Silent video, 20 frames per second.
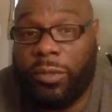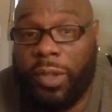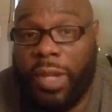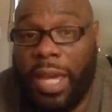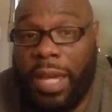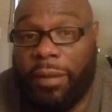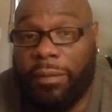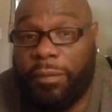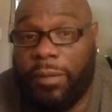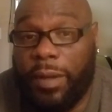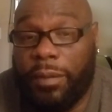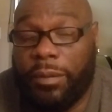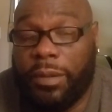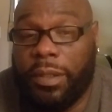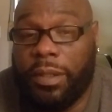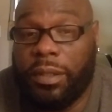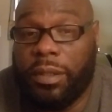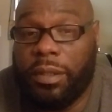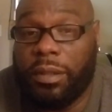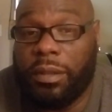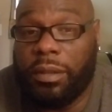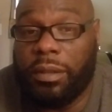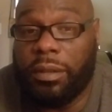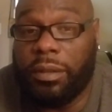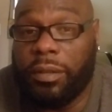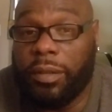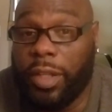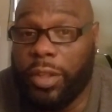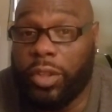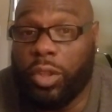at 50
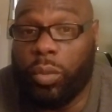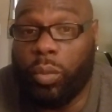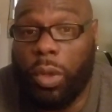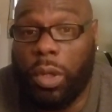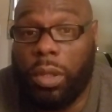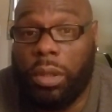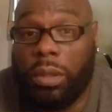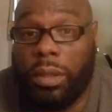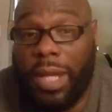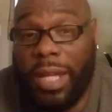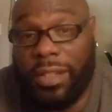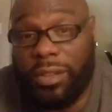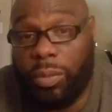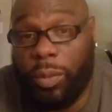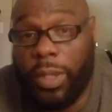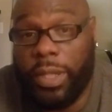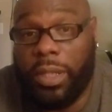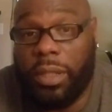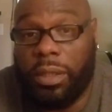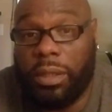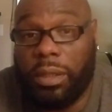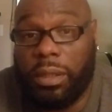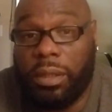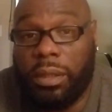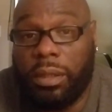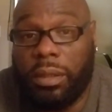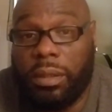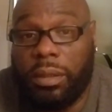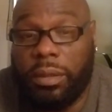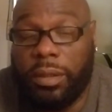than you were at 20,
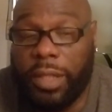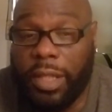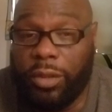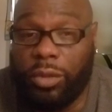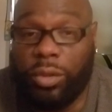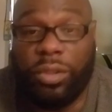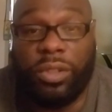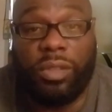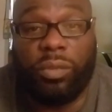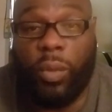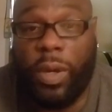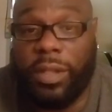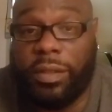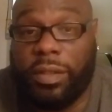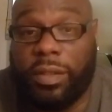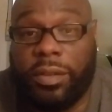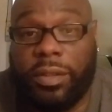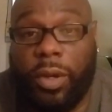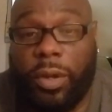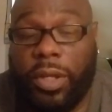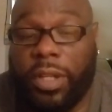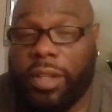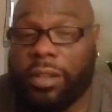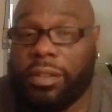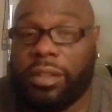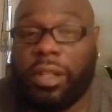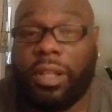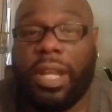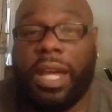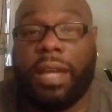then you just wasted 30 years of
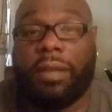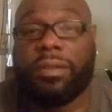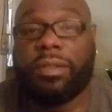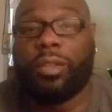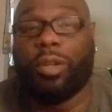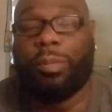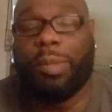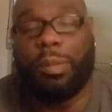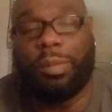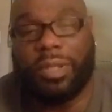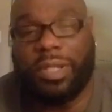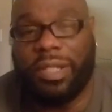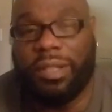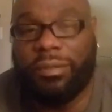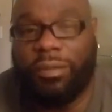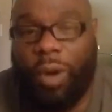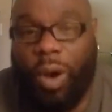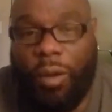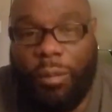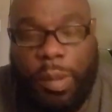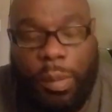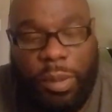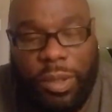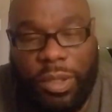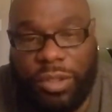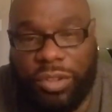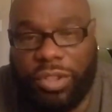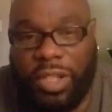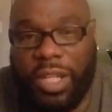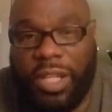your life. So people can evolve, people
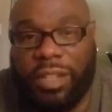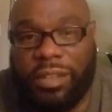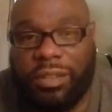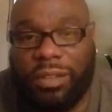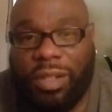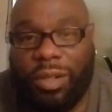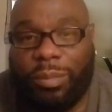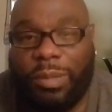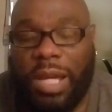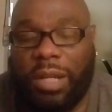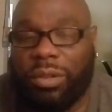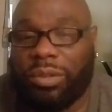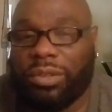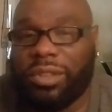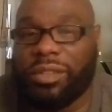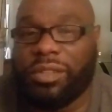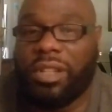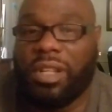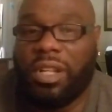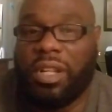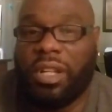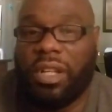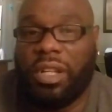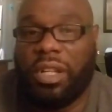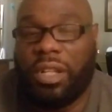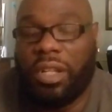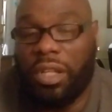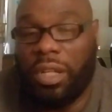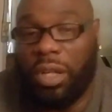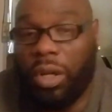can change. So I'm not going to just
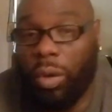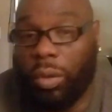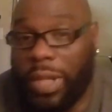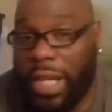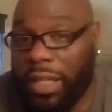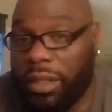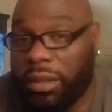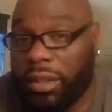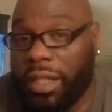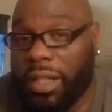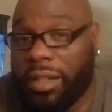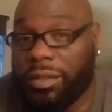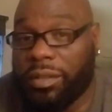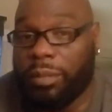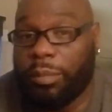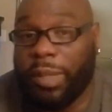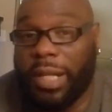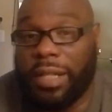hold that against them. But